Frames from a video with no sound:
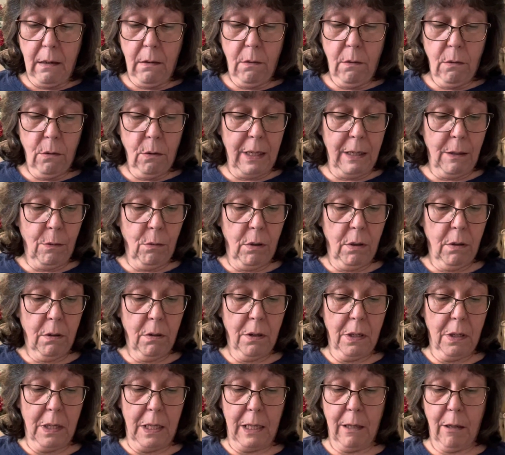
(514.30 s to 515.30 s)
Wow,
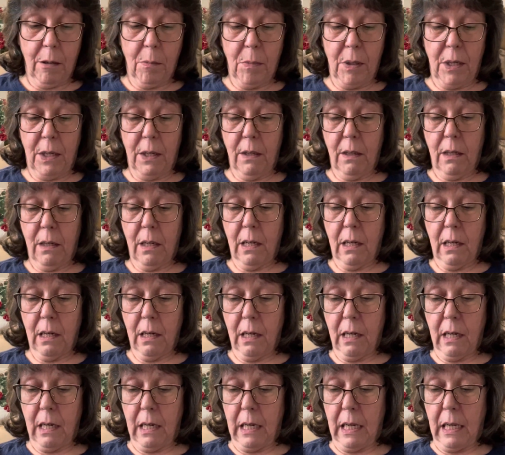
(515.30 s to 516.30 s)
hang on a minute.
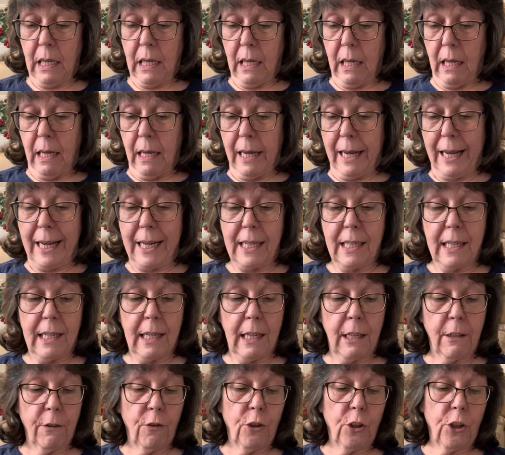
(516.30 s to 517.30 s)
8
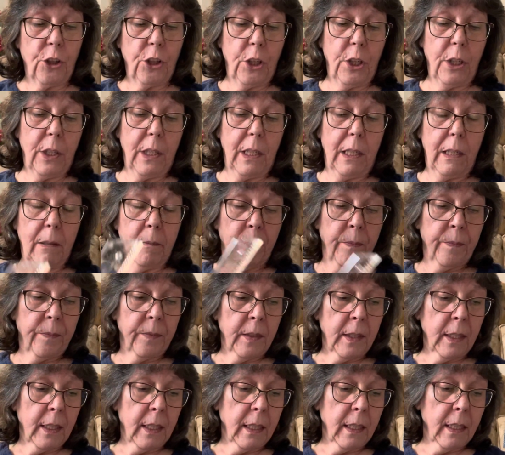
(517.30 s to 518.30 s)
inch.
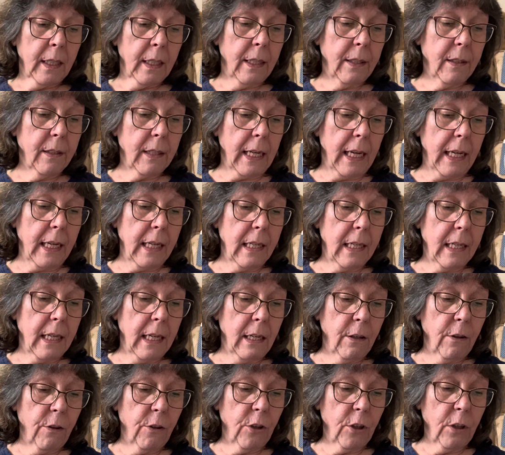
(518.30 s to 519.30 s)
It's 8
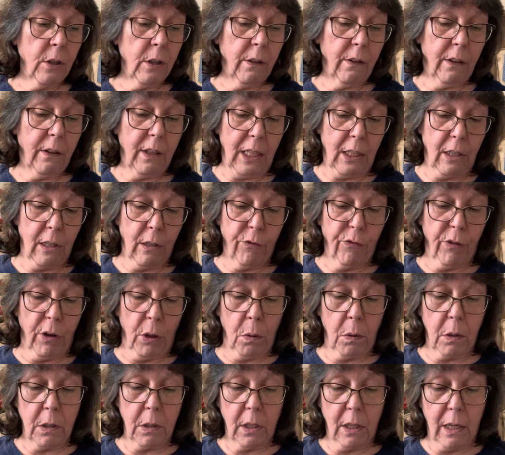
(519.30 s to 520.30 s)
inch. This is
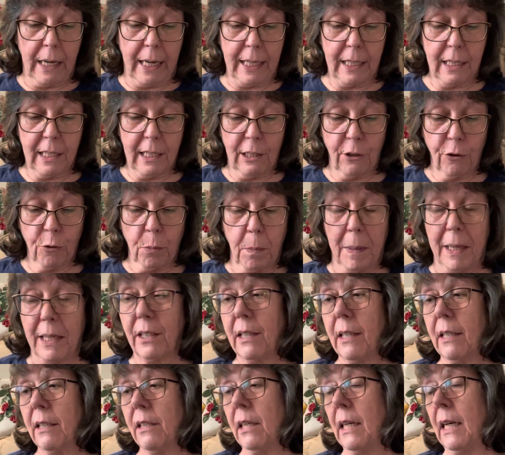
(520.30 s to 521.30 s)
folded 8 inch by
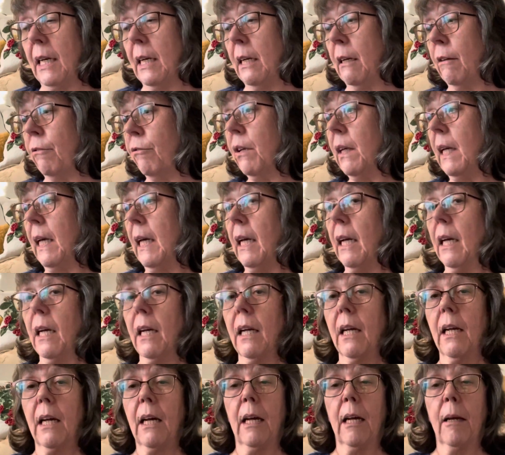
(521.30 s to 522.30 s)
6.5.
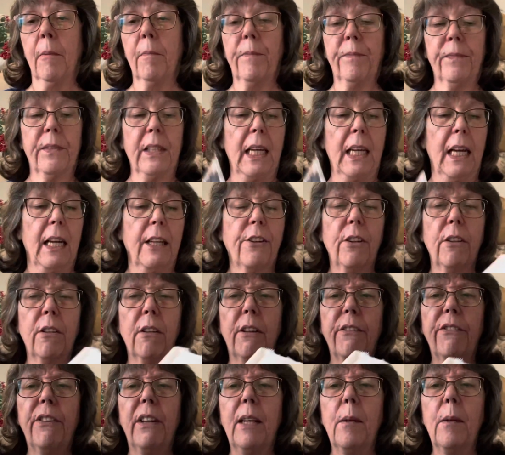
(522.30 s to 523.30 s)
I don't
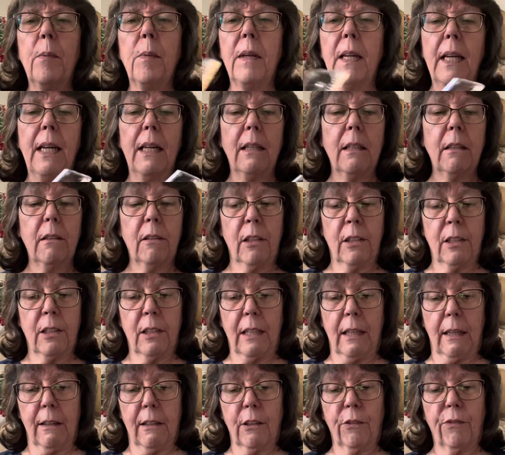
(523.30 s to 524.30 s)
know if anybody else
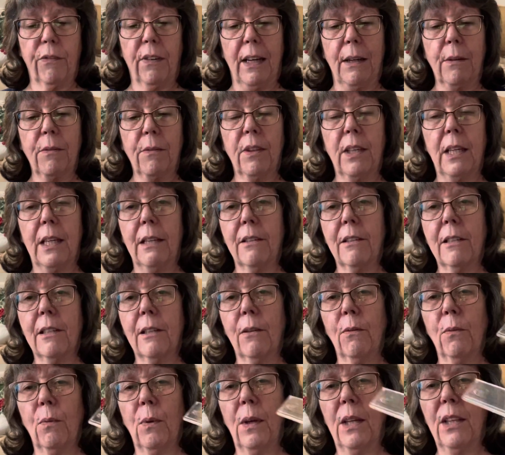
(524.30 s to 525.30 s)
has found this
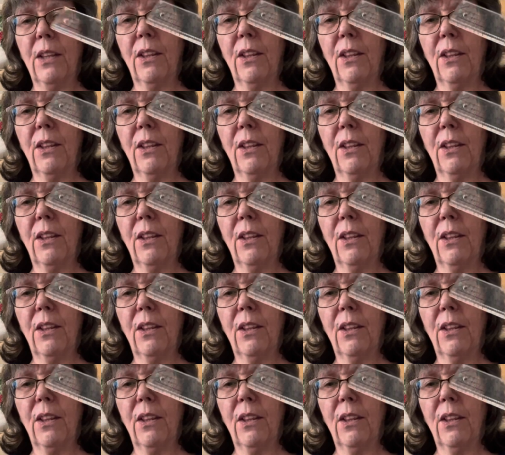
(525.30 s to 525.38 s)
with